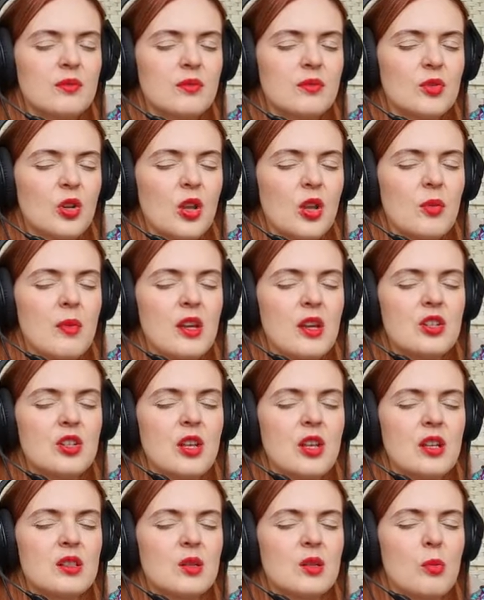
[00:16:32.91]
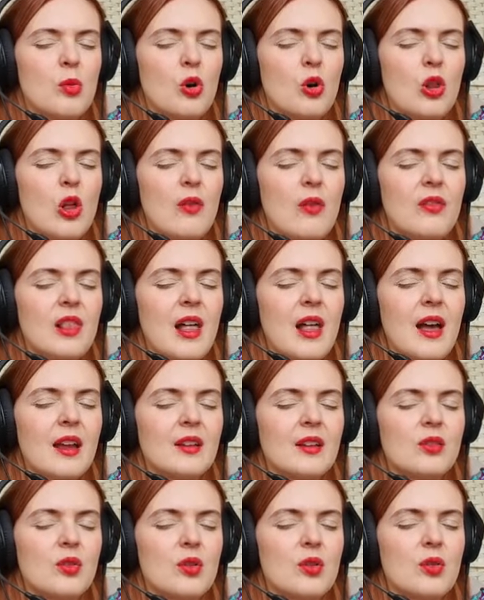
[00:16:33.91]
You can imagine as a ball of
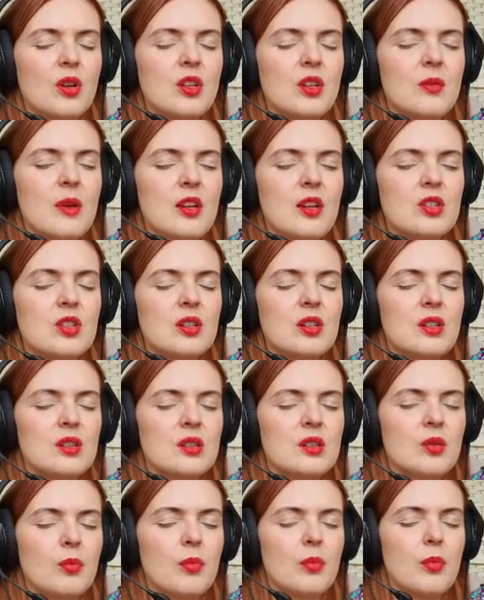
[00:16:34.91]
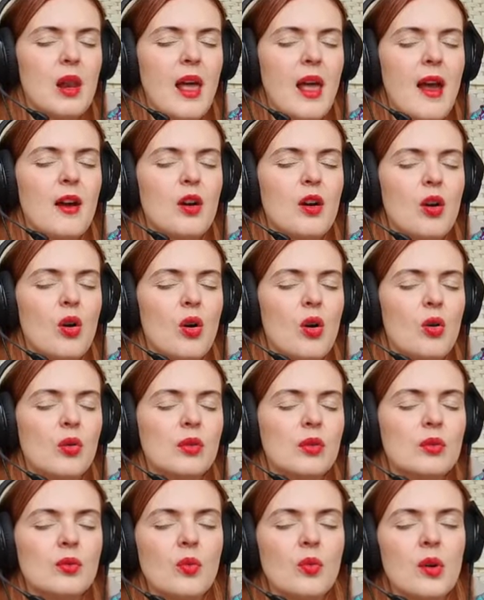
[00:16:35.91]
light, or you can imagine as a black
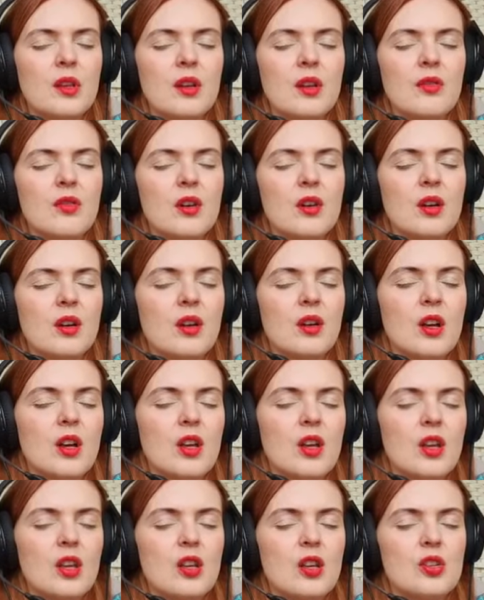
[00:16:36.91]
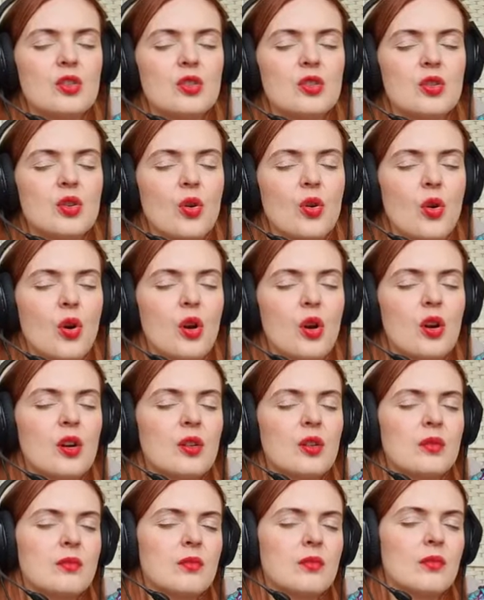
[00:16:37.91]
hole, whatever is
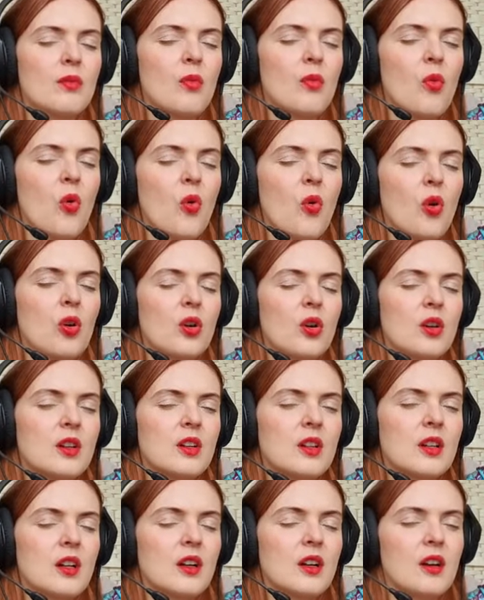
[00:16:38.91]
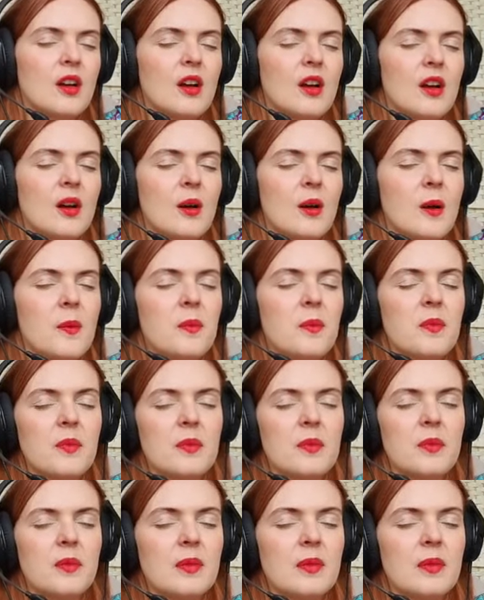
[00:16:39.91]
your more um,